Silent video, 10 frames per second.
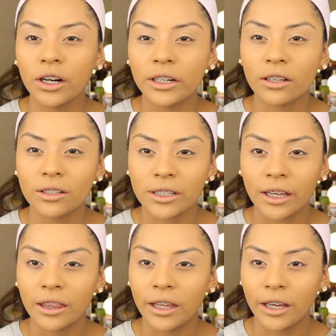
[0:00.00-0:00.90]
and it looks
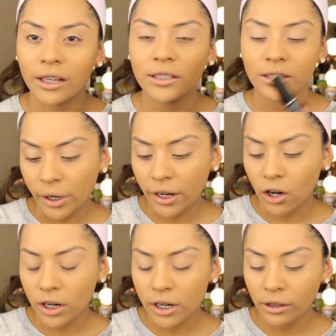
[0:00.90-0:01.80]
like this, and I
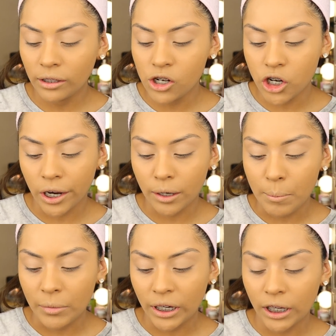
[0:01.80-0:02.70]
got it in the shade
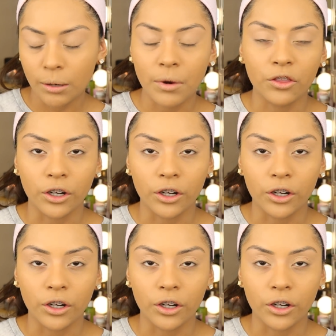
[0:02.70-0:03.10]
medium